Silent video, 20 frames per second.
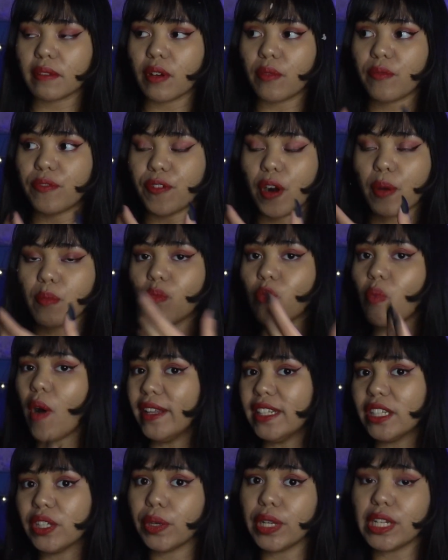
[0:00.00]
from
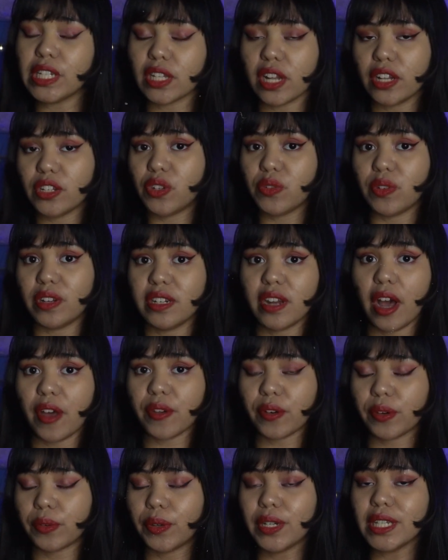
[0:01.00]
one crystal to
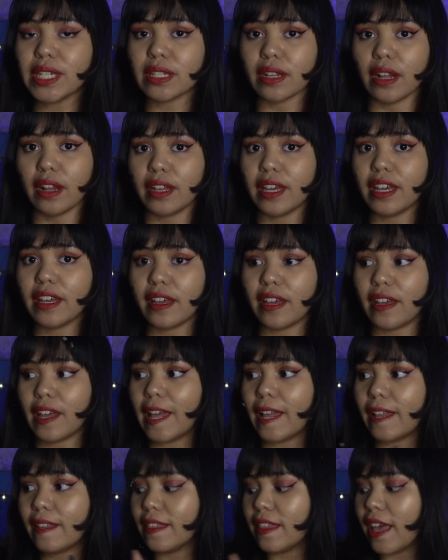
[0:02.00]
another crystal,
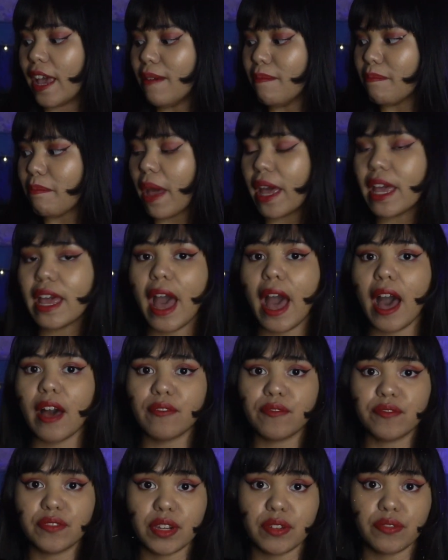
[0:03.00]
they may
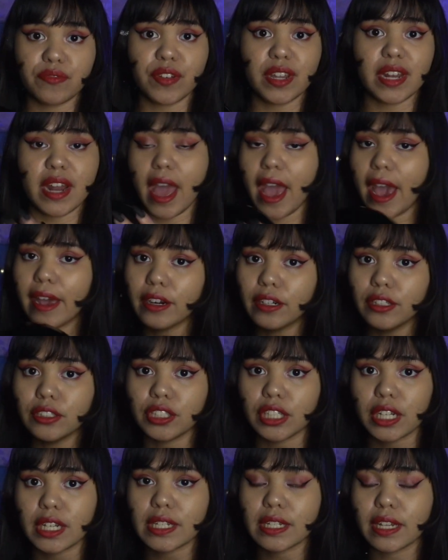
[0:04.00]
have different
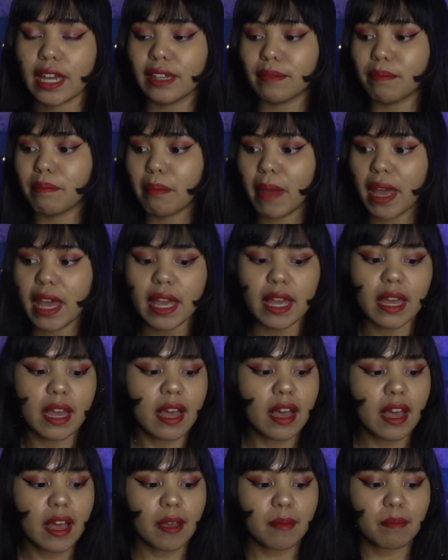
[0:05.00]
energies. It may
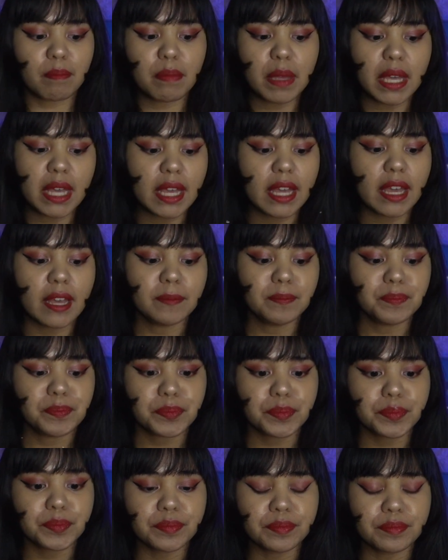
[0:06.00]
be
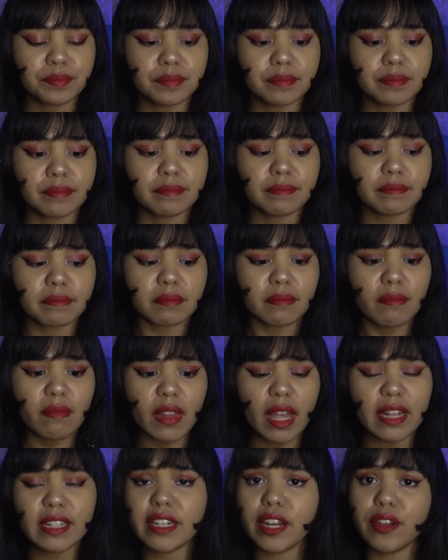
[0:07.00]

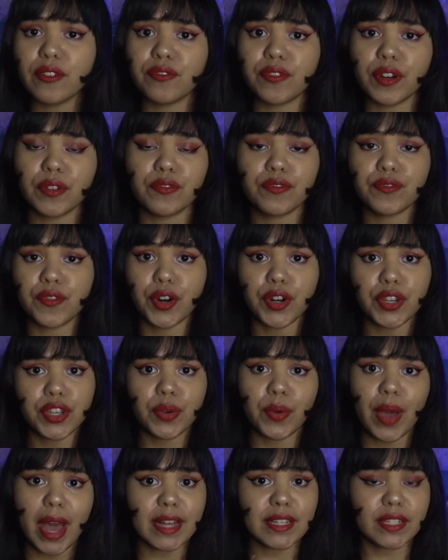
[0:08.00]
different for
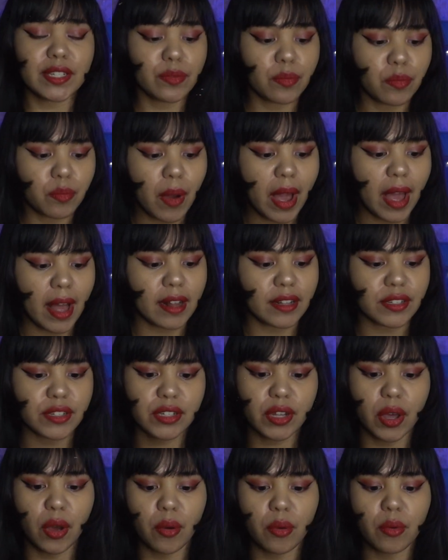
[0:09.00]
you as well.
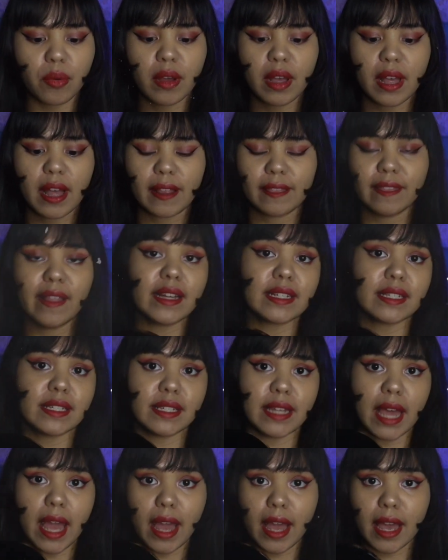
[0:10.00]
So let's
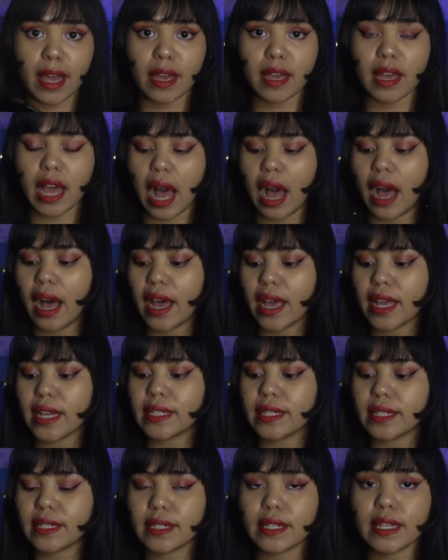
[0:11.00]
say I
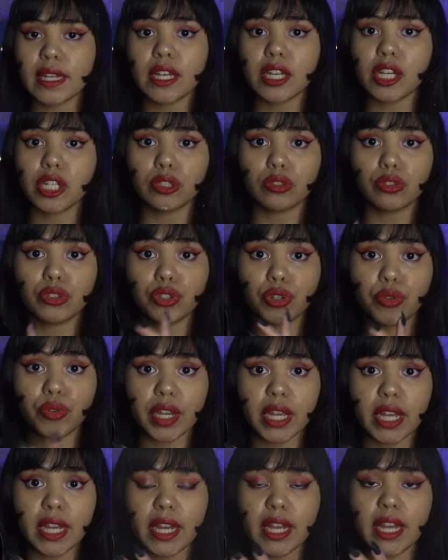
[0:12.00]
see
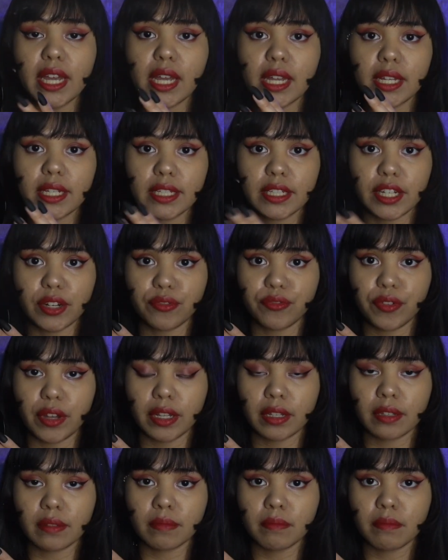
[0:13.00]
3
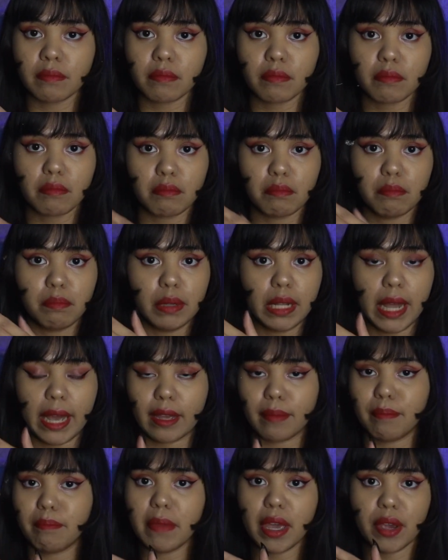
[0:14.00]
different
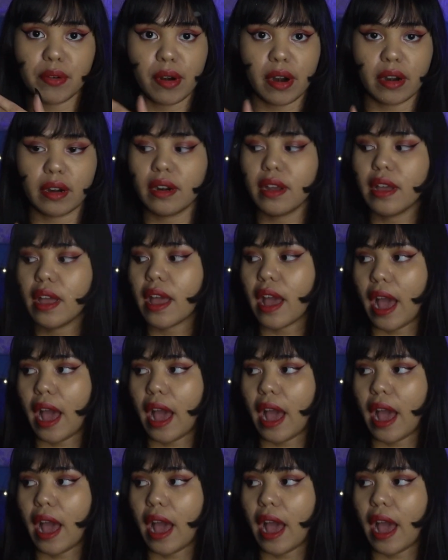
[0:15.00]
black mirror,